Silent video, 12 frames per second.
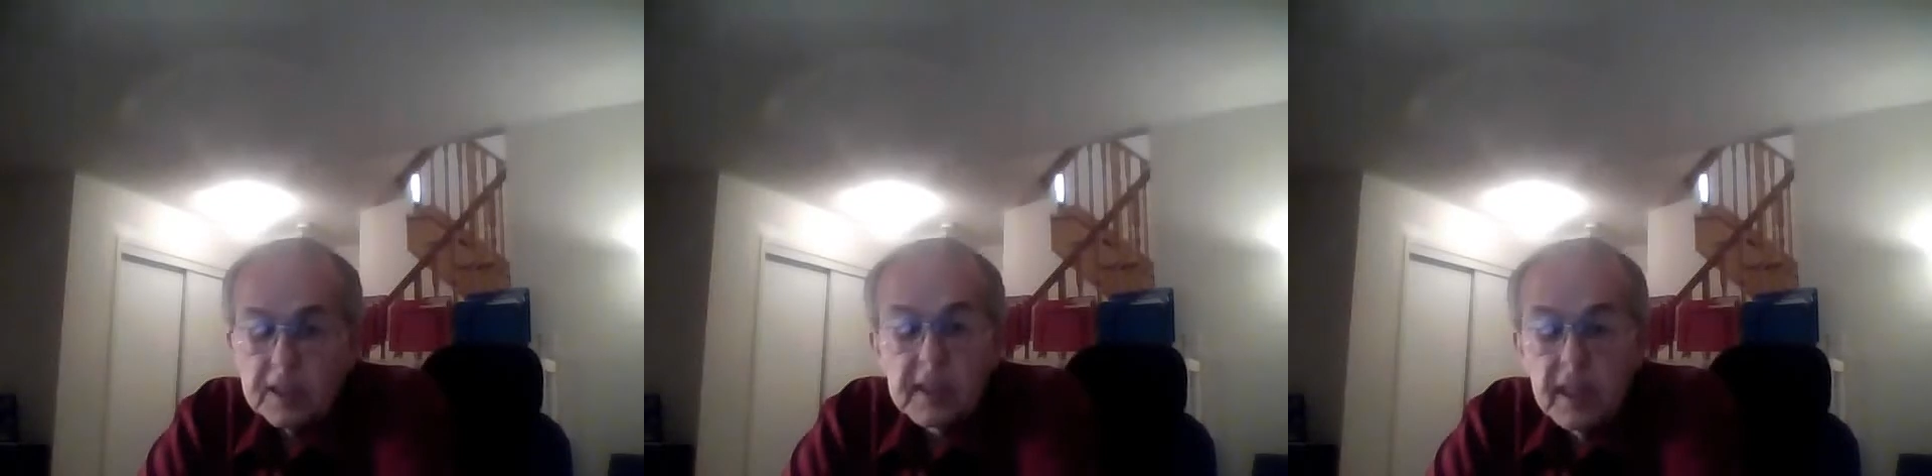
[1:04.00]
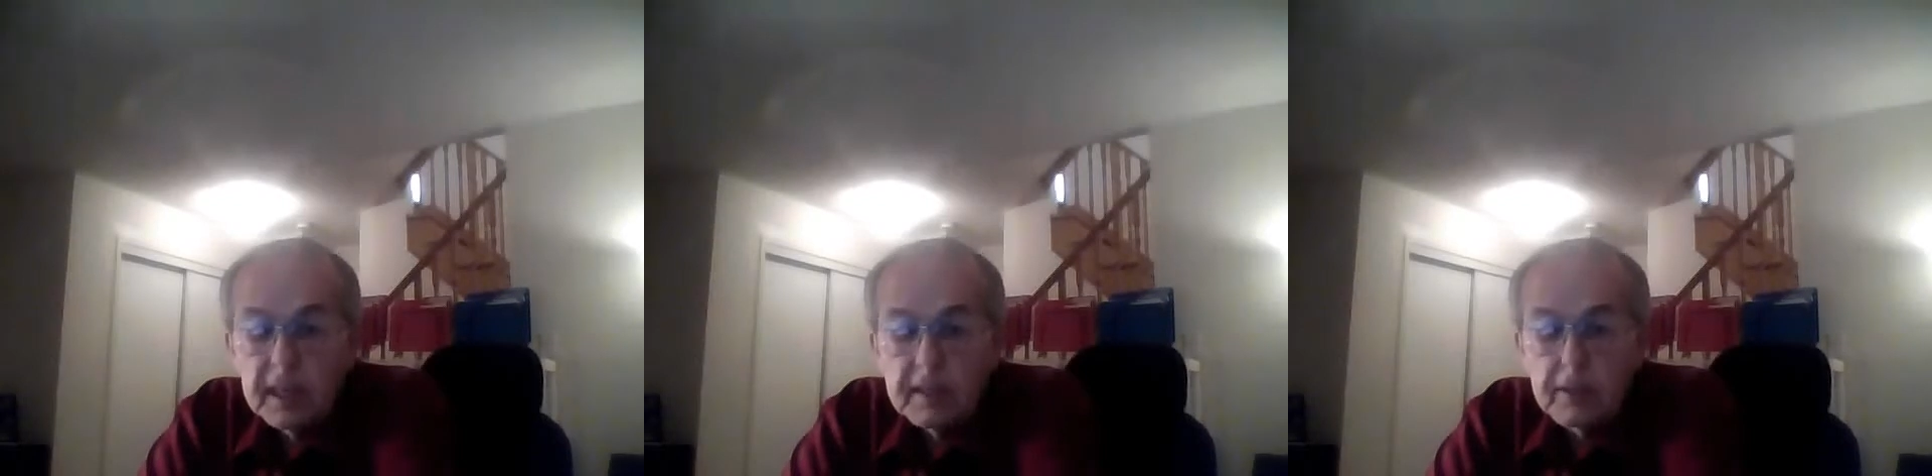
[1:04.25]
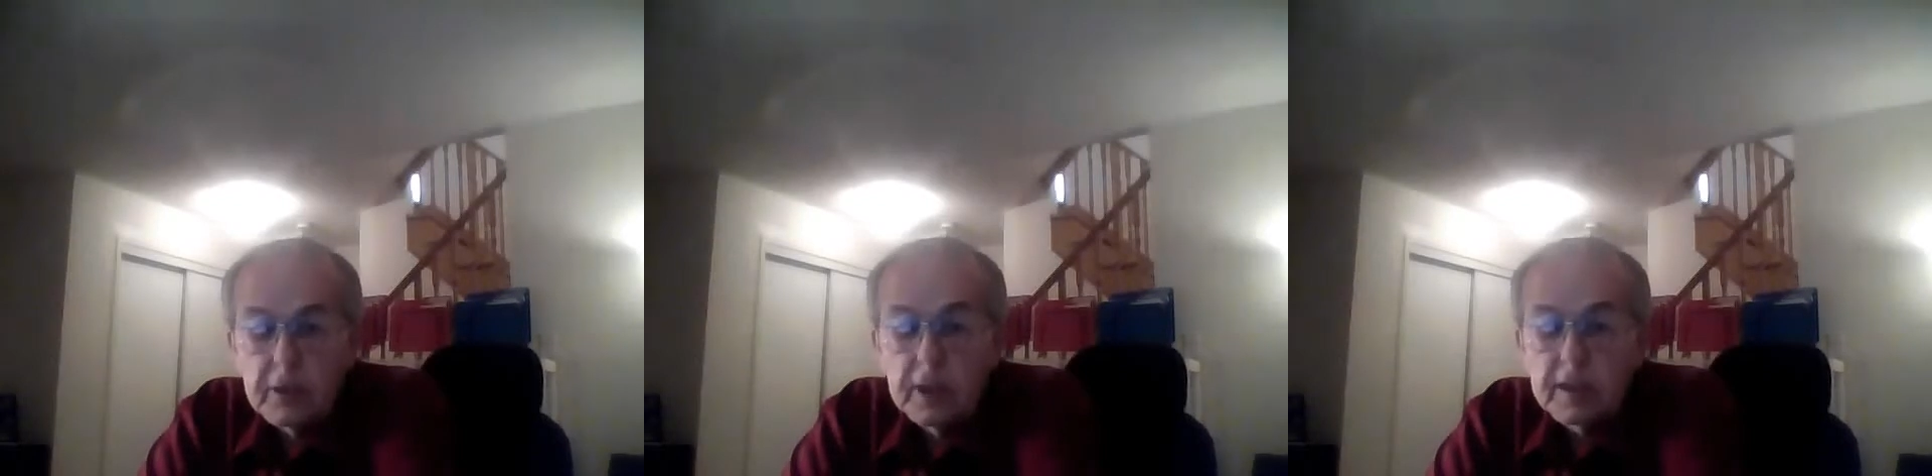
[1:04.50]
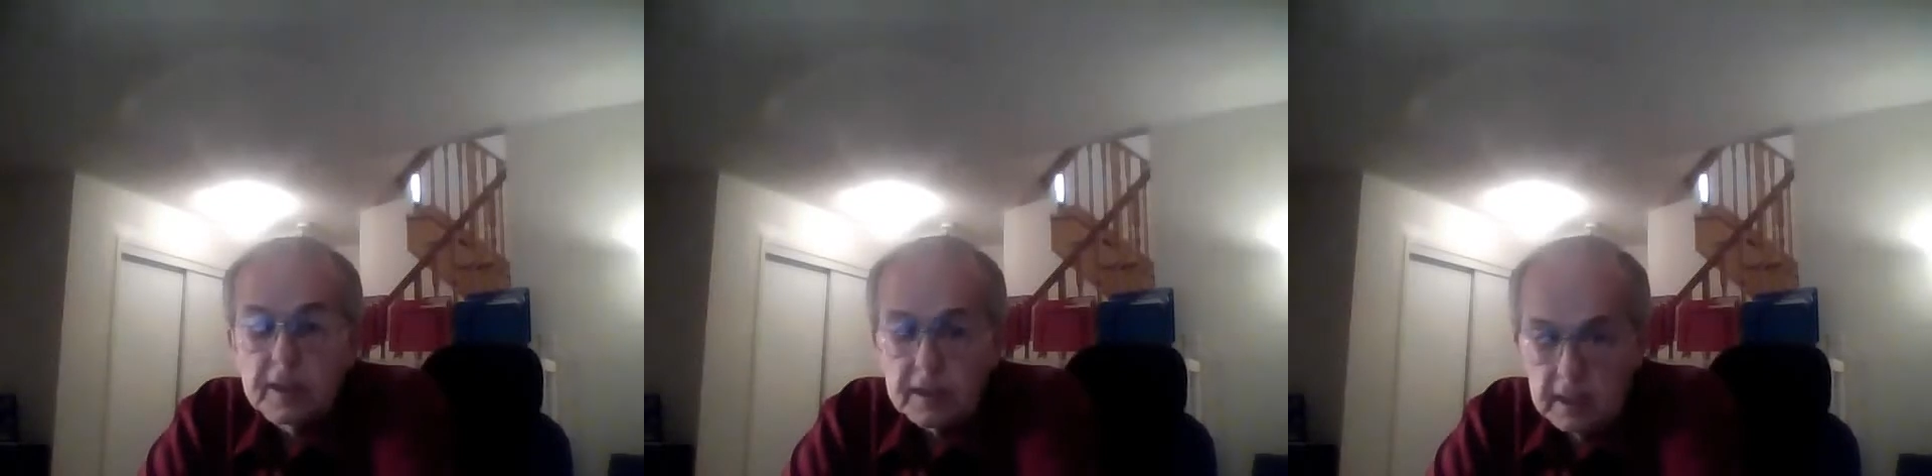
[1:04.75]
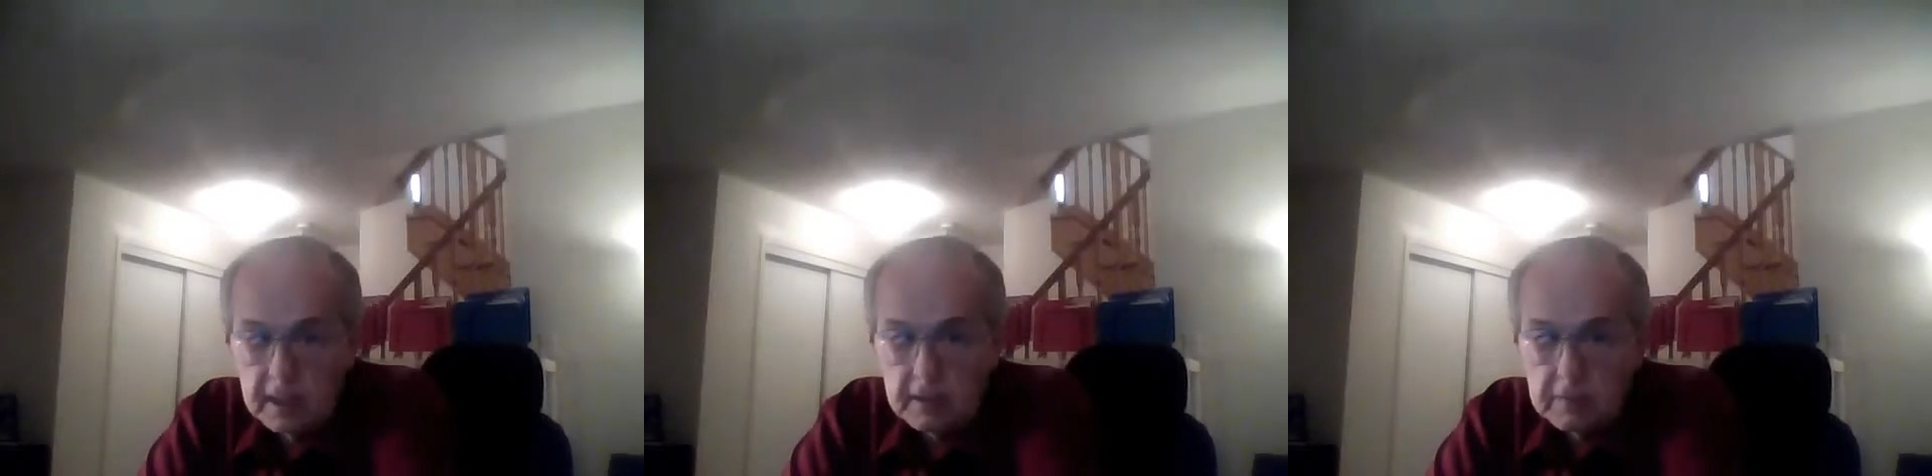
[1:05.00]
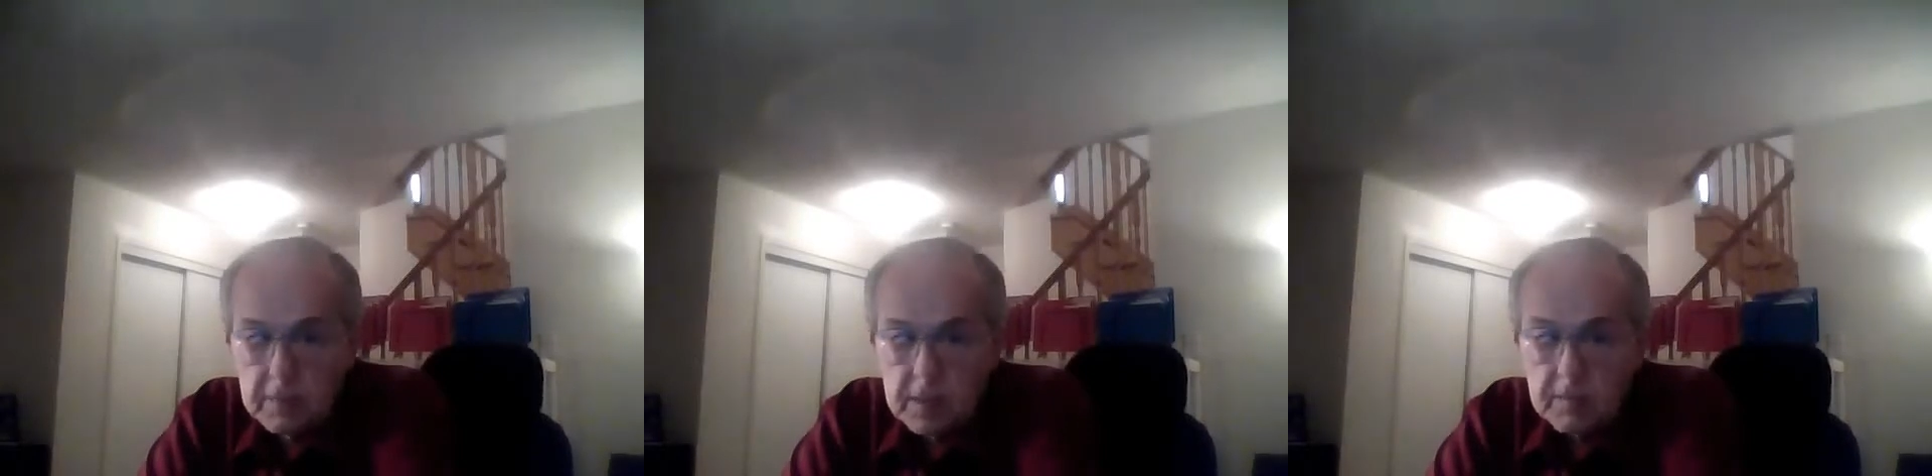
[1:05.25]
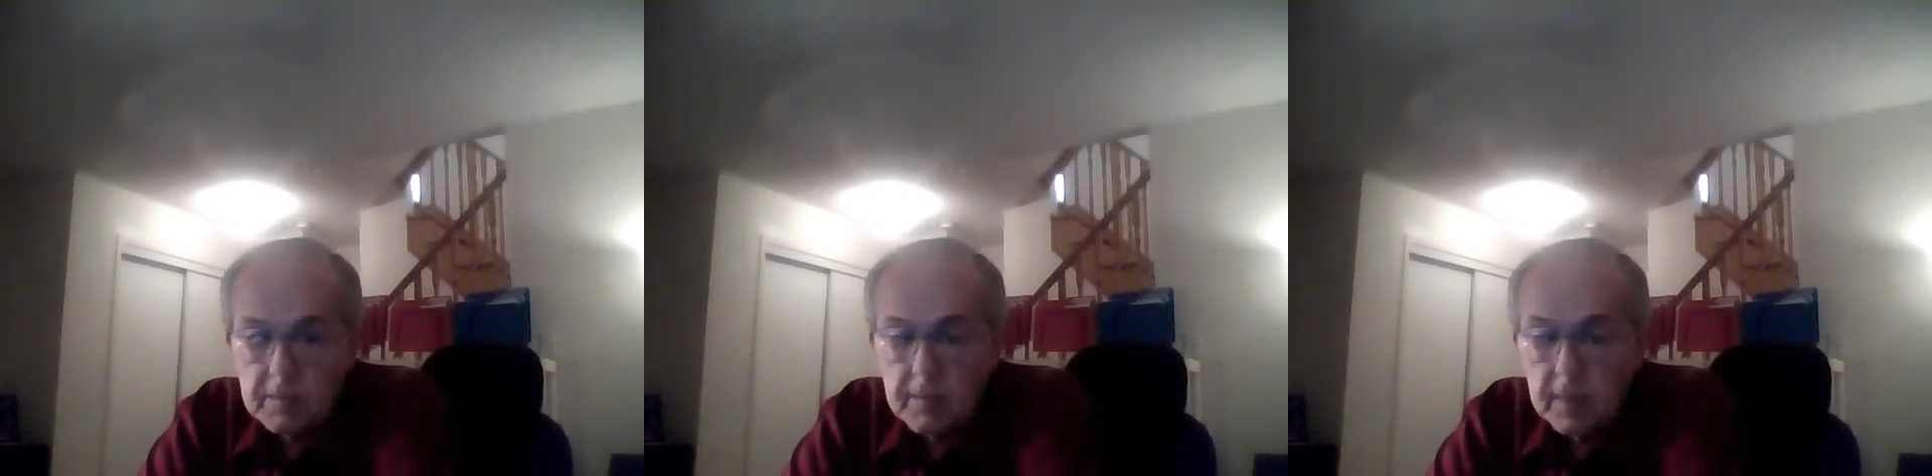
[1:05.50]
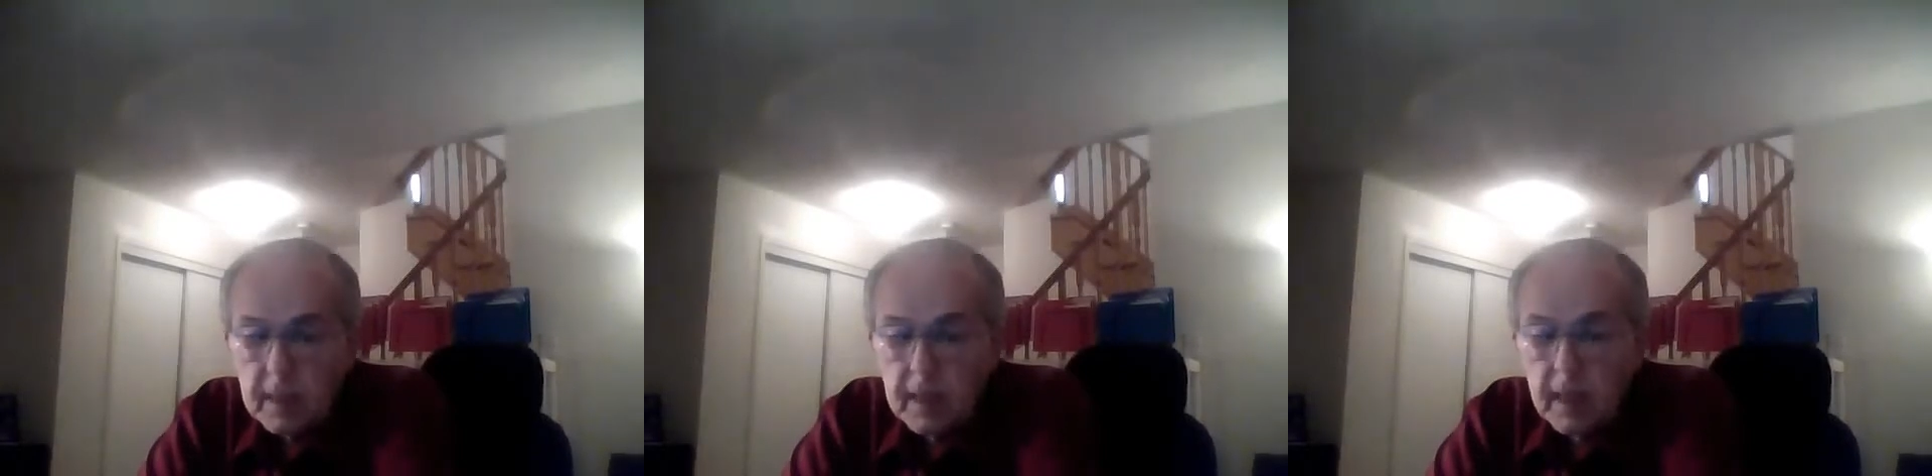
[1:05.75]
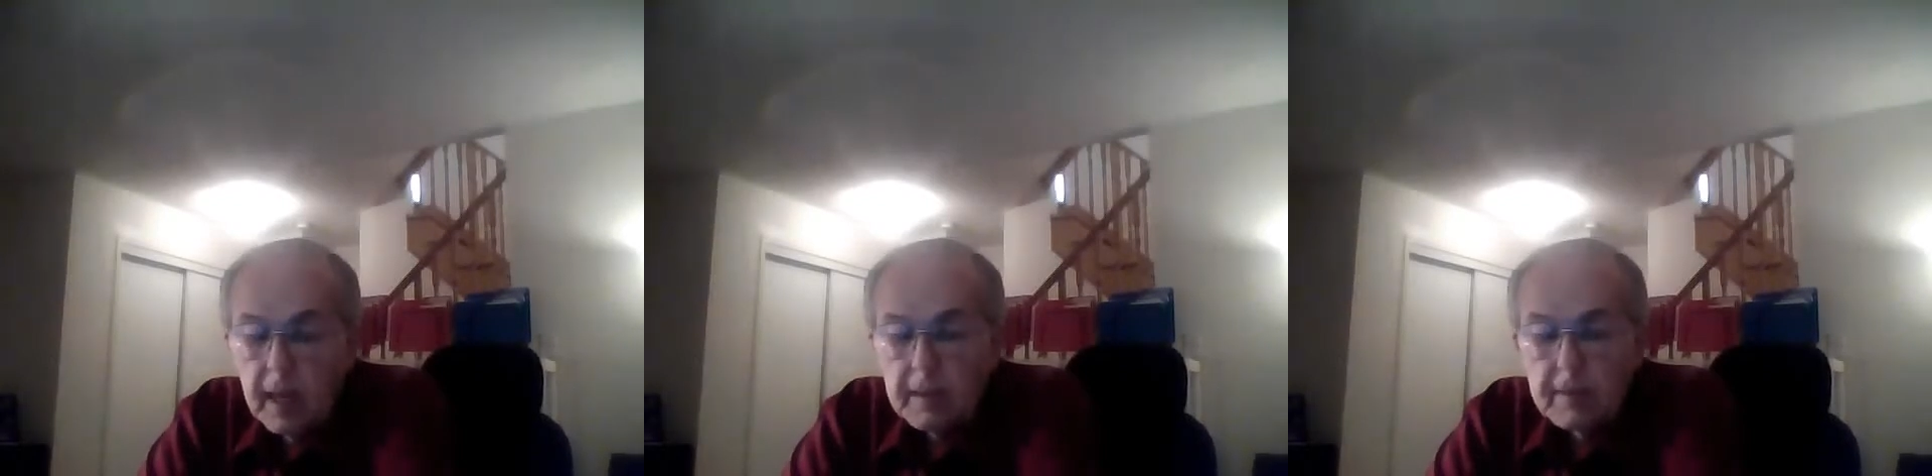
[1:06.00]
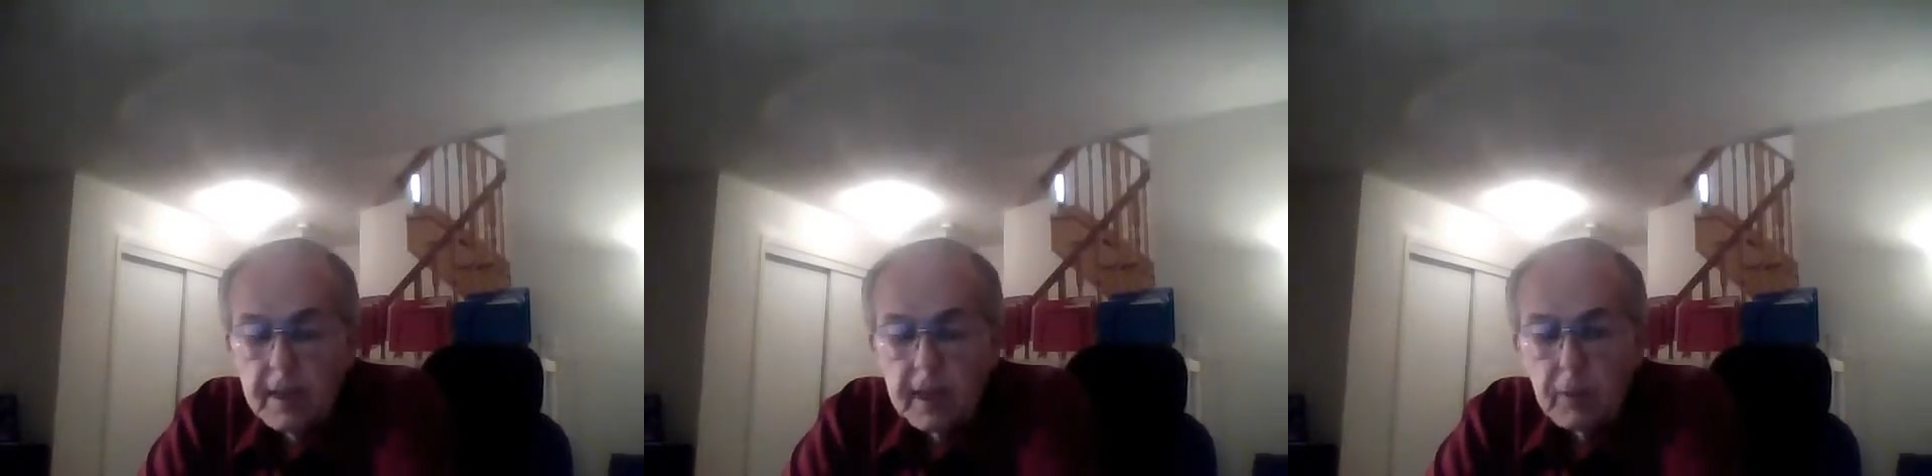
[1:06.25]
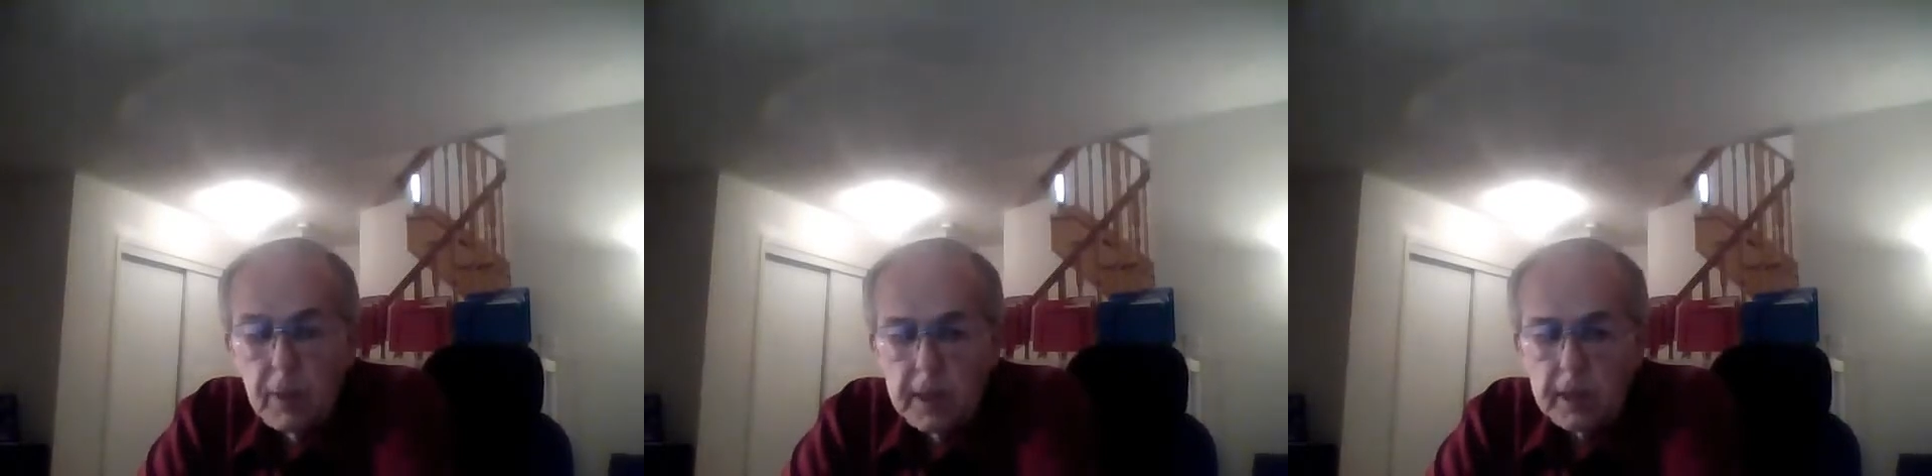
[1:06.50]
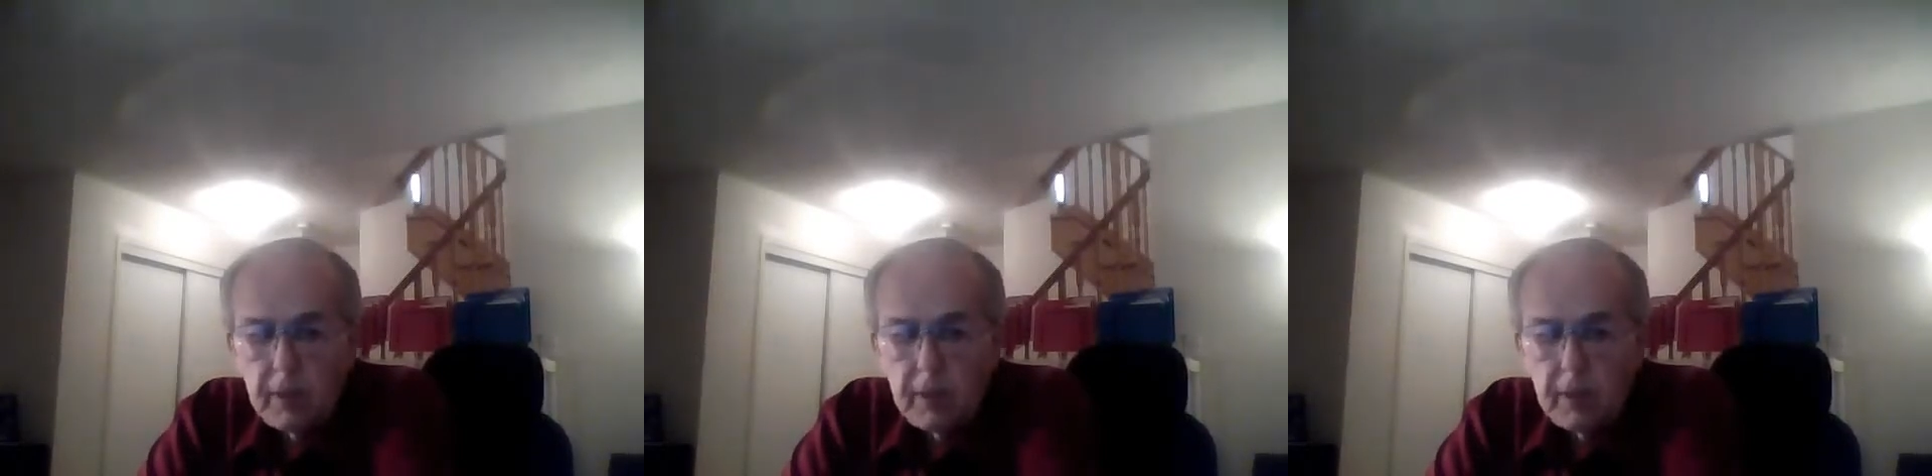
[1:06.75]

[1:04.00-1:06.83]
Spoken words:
And every one of them are just that. They're just schemes.